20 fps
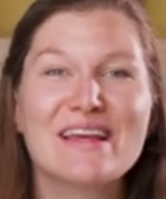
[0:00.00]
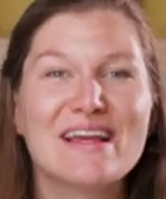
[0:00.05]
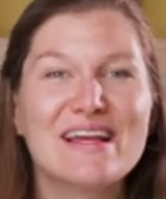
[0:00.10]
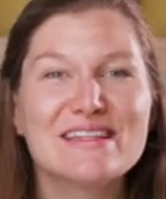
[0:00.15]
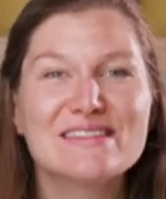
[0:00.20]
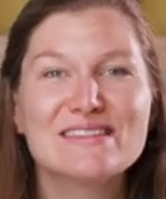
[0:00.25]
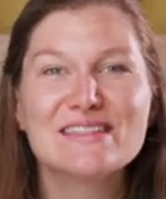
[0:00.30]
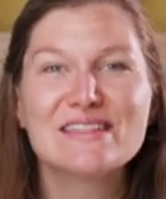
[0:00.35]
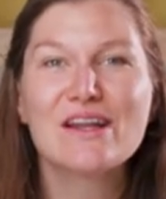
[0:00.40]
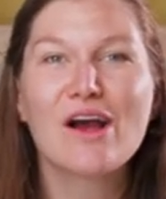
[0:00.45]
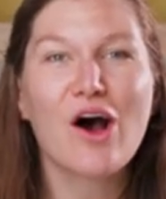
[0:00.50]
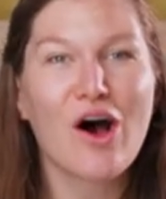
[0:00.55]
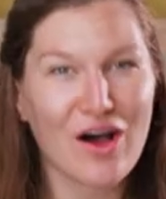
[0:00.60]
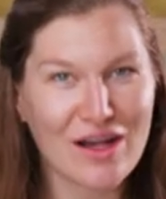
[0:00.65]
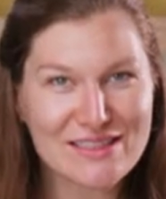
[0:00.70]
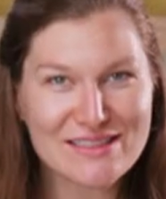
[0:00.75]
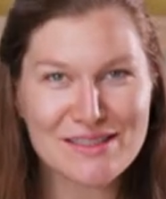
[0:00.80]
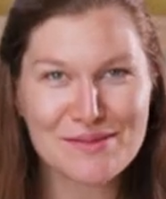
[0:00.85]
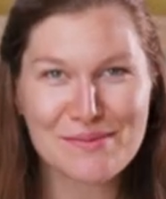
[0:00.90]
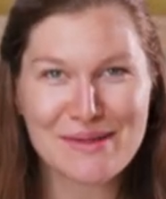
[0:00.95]
It's an
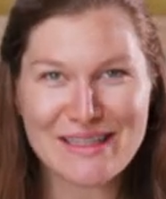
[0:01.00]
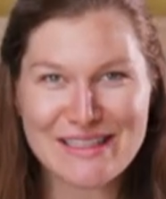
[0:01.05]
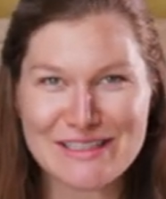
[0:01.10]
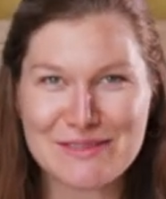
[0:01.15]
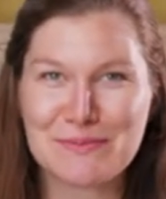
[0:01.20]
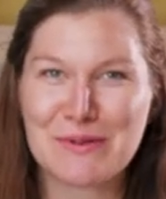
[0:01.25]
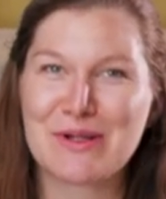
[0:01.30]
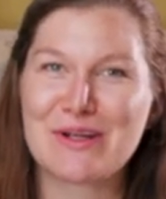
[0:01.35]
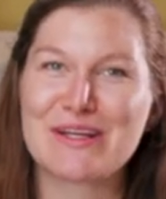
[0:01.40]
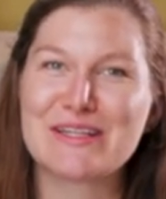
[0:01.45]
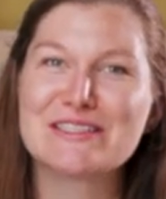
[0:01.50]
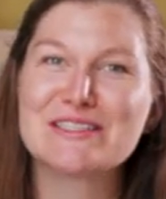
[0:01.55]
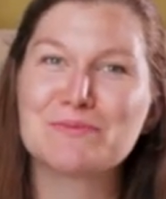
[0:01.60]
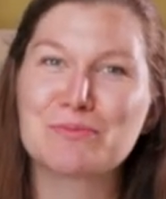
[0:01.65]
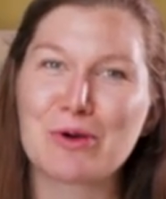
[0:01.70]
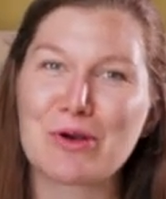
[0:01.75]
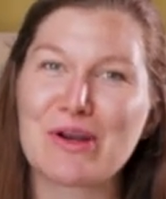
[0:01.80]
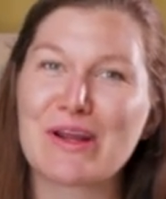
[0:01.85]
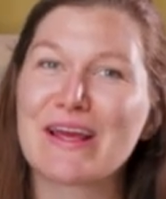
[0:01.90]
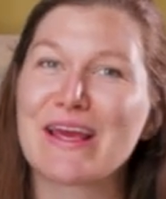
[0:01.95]
awesome experience
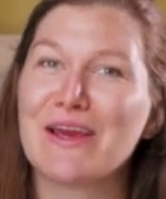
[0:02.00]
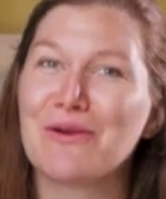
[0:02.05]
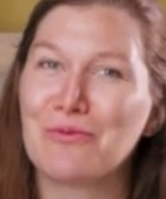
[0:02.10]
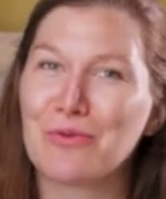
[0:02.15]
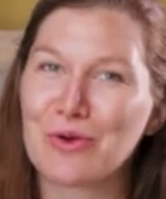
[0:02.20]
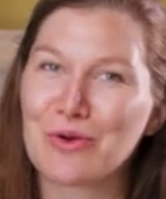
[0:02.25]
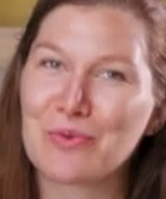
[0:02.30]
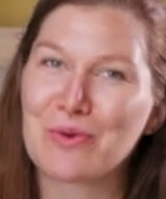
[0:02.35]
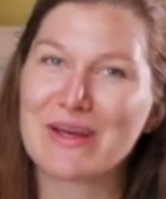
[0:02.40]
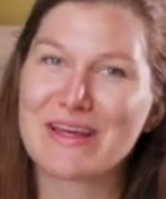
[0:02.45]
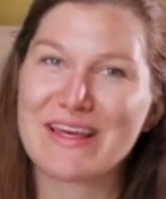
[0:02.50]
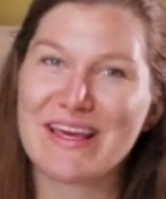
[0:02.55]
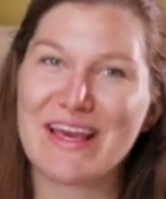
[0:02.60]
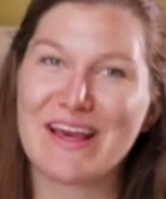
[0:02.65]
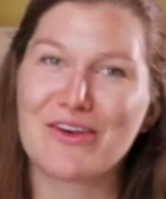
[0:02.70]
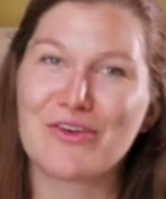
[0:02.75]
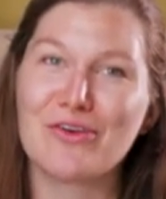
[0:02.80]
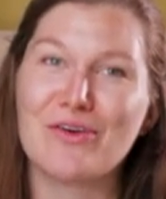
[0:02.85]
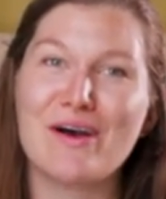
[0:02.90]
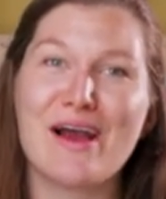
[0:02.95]
burning a woodwick
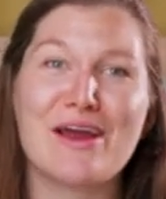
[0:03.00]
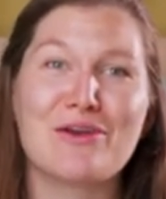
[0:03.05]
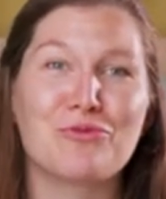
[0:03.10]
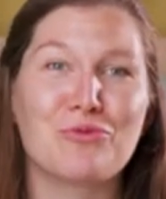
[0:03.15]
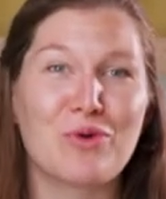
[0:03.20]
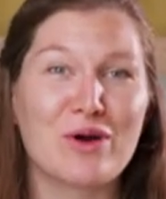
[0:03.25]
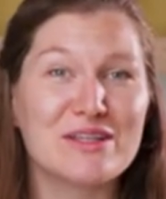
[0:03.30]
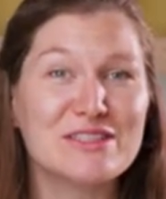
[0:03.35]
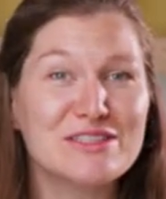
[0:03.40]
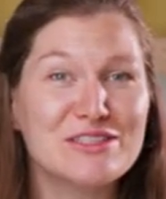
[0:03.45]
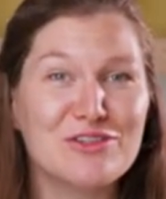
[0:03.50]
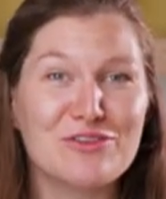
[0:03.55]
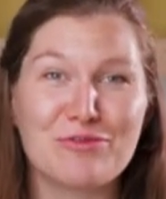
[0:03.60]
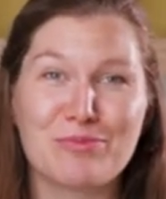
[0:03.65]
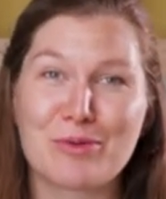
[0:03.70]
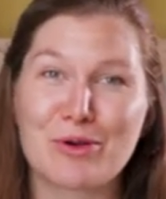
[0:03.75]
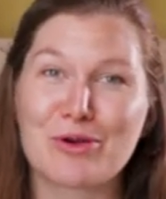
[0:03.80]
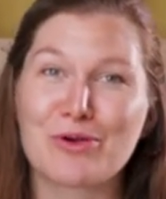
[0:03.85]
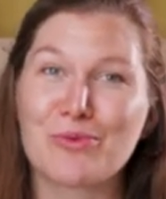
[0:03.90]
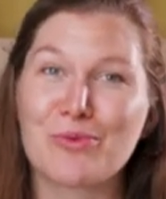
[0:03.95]
candle, and once you've
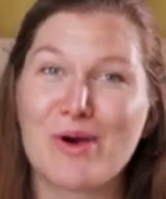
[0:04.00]
burned